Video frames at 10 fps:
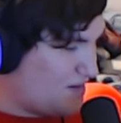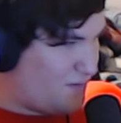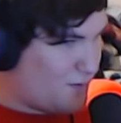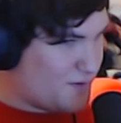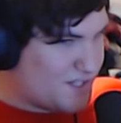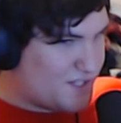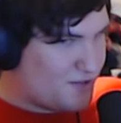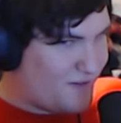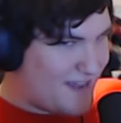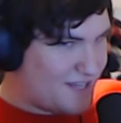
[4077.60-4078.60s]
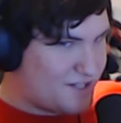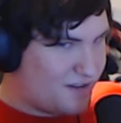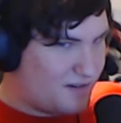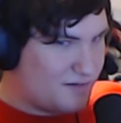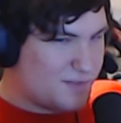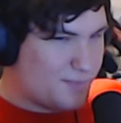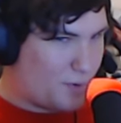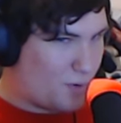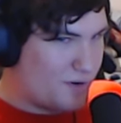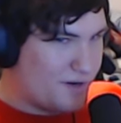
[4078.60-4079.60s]
Forza's trash though. It's
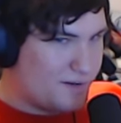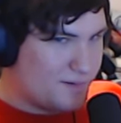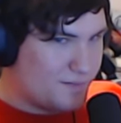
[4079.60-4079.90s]
boring.